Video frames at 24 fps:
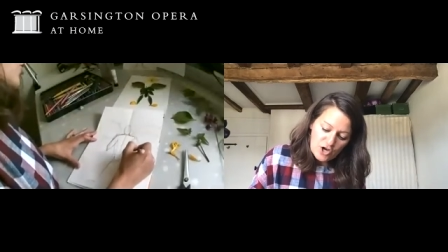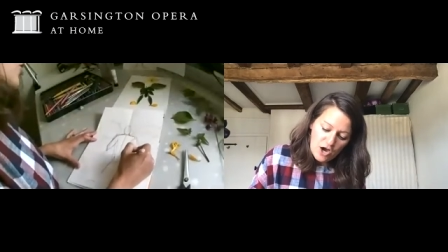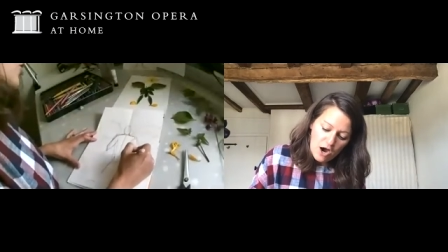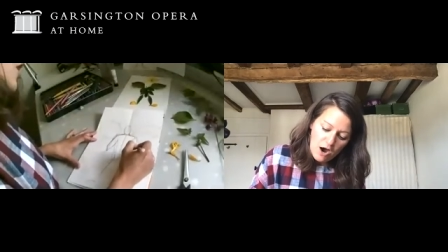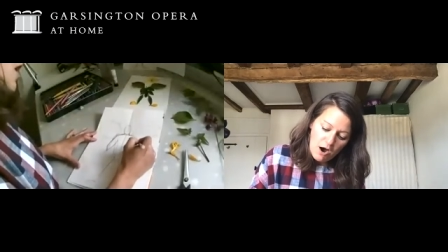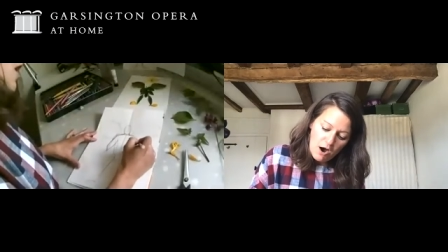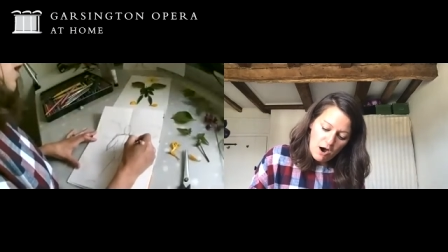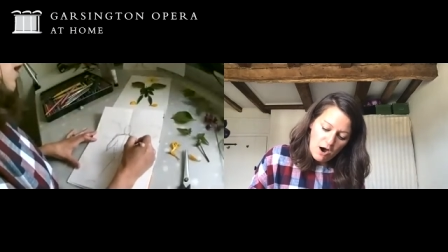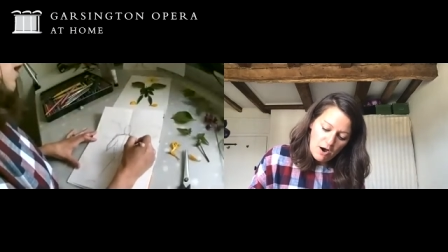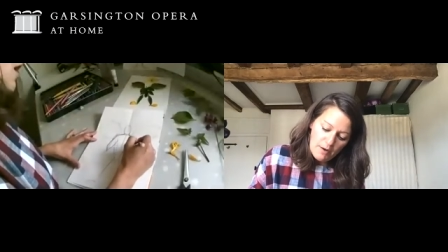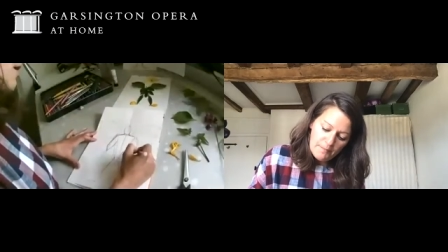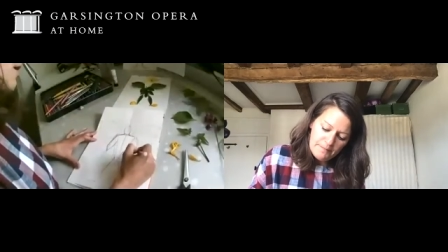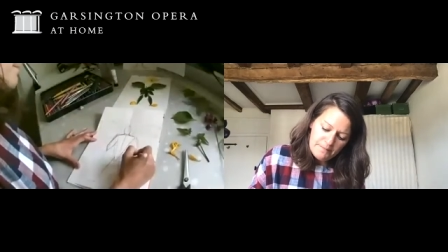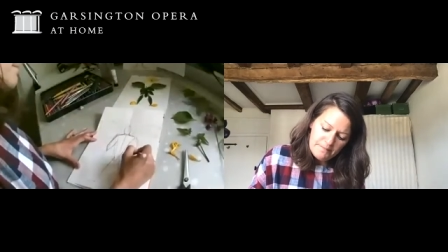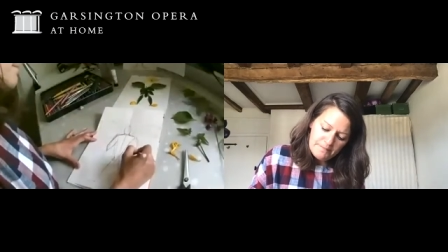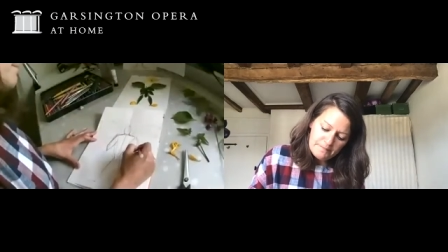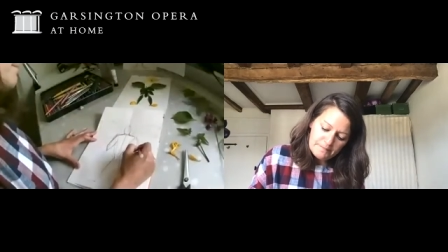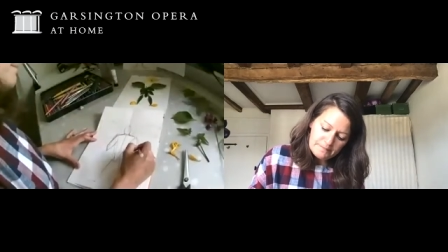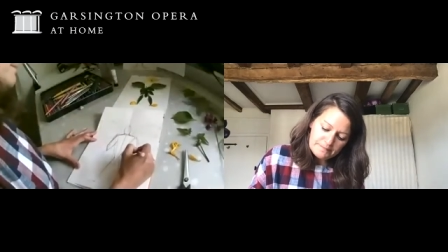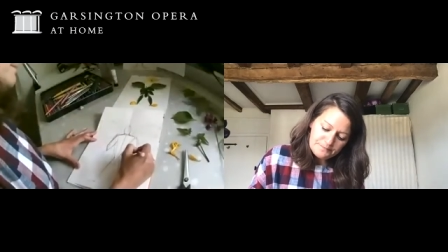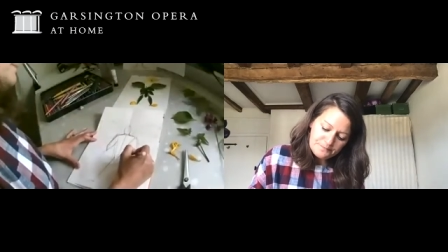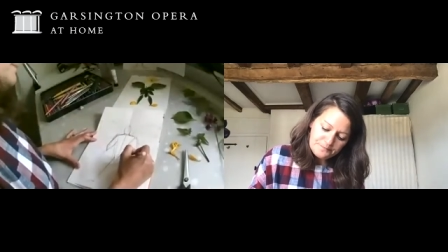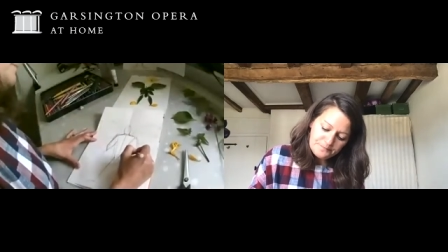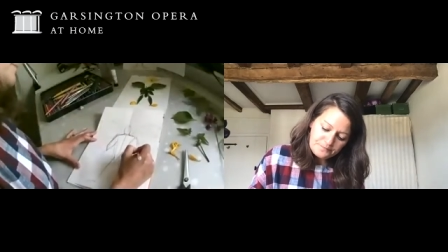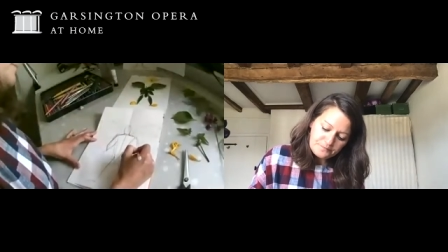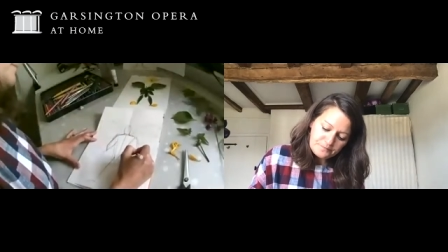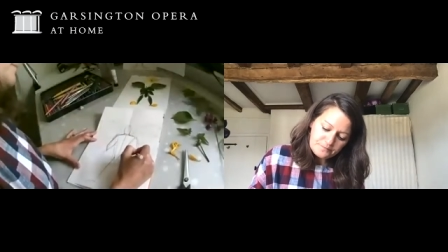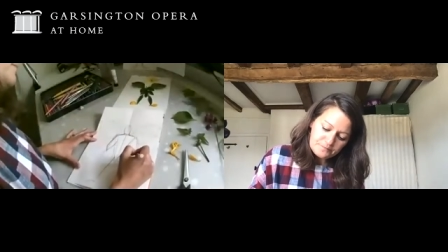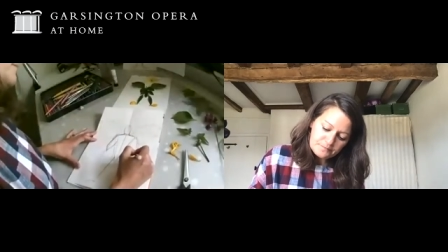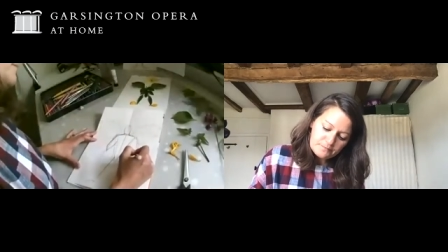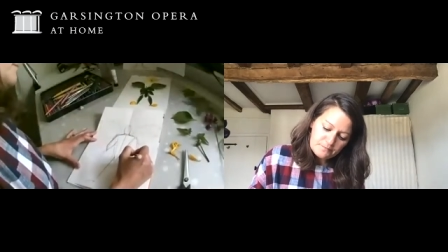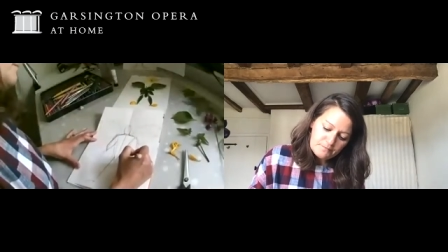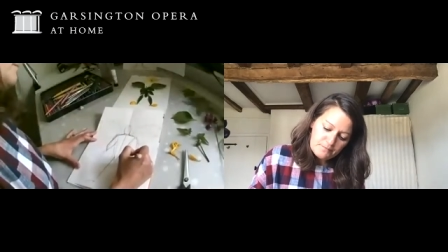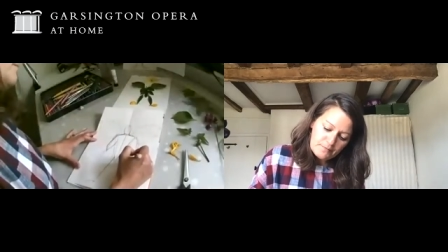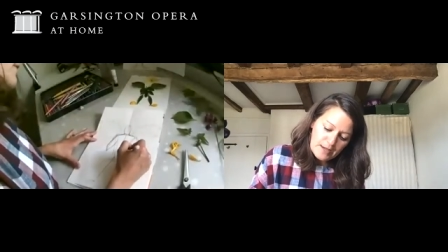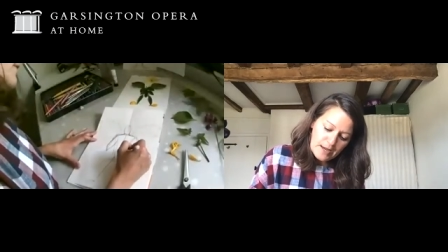arm
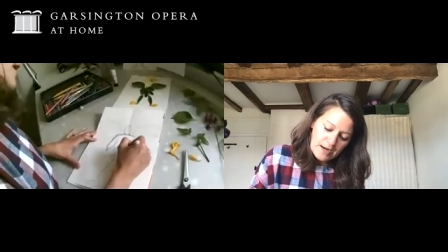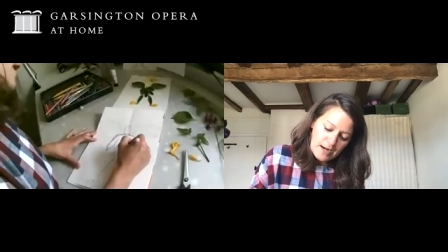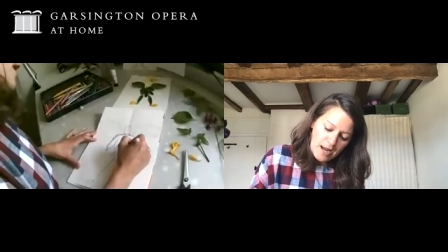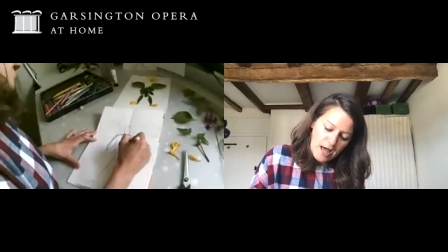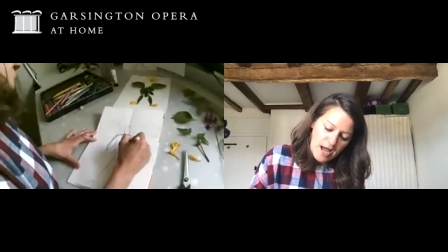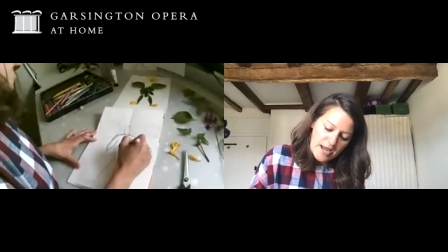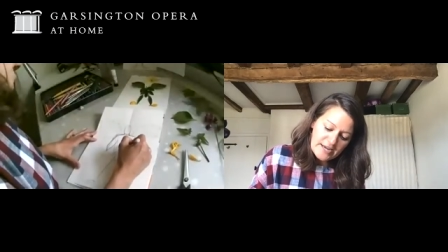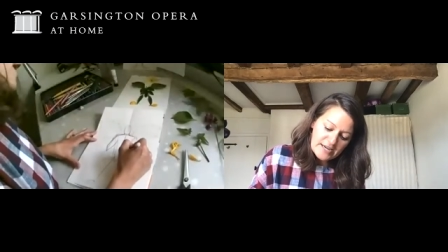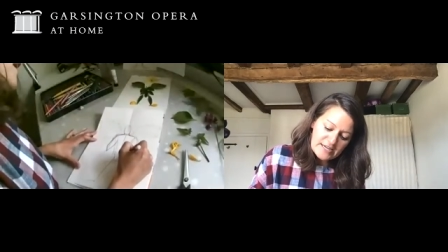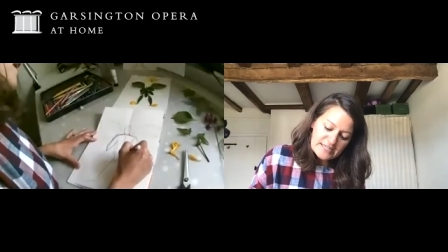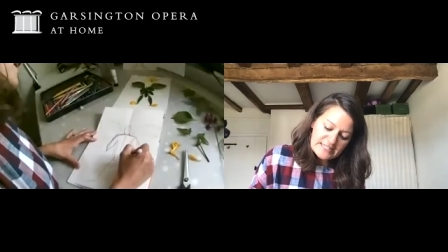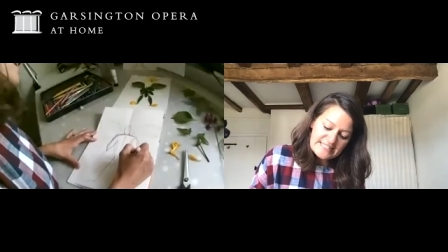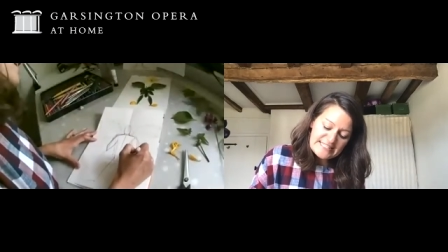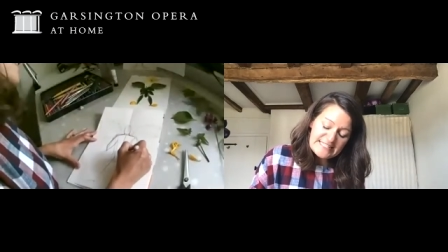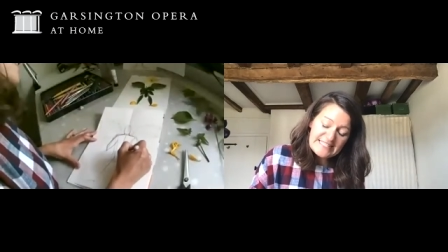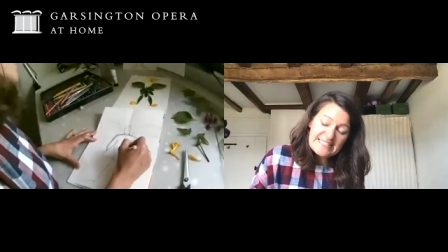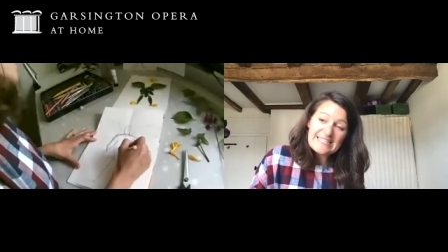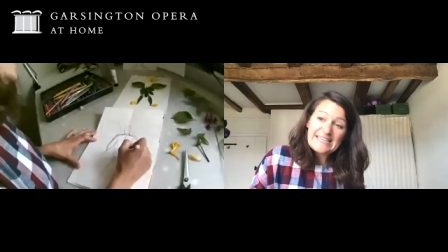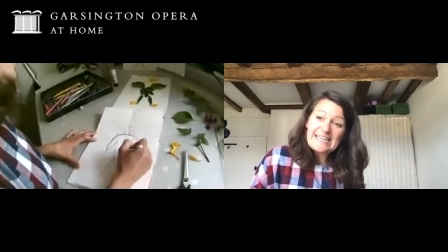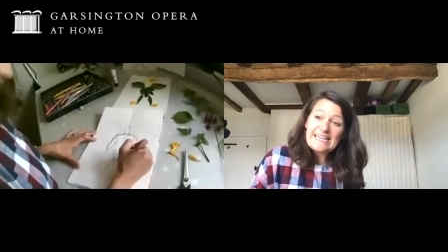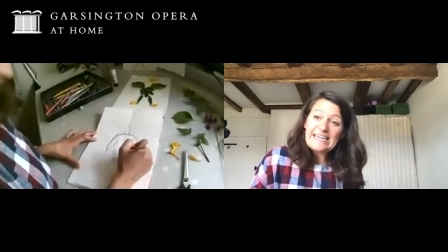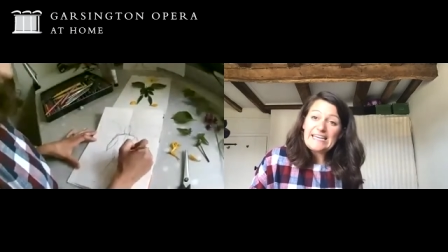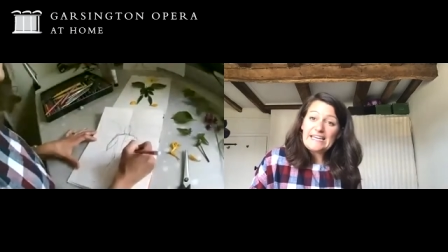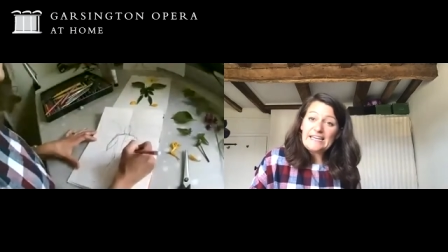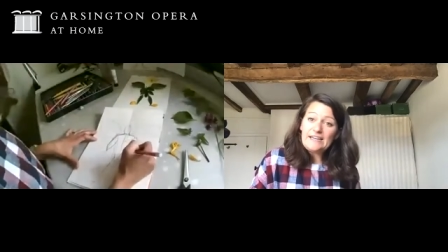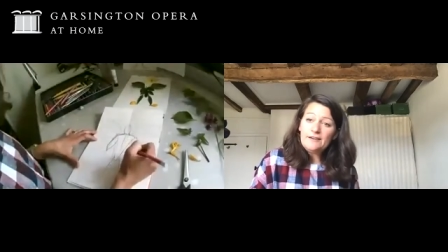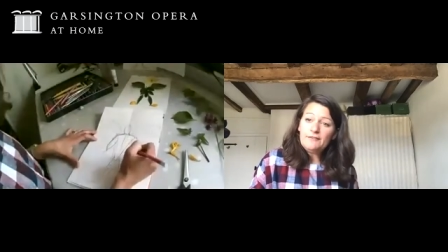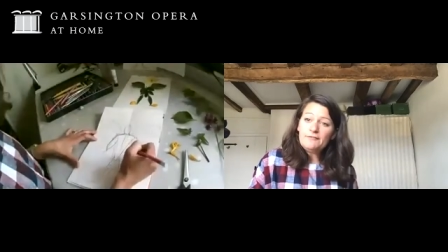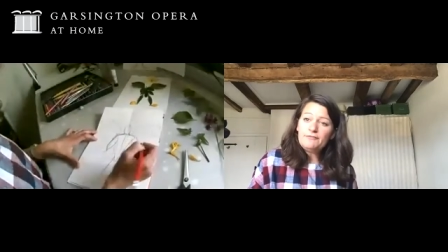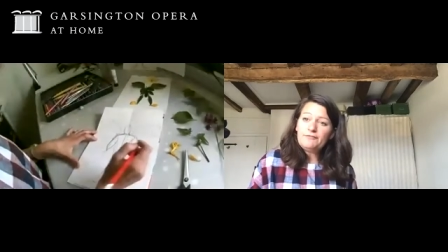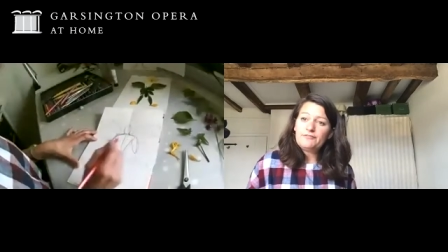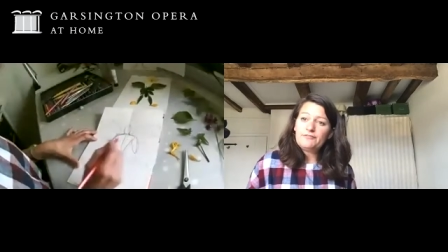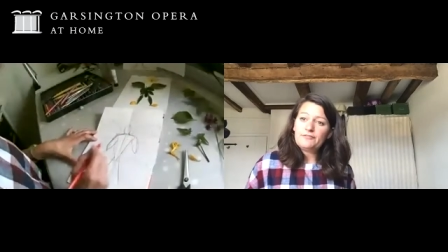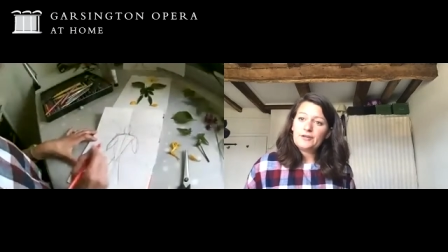like a sleeve.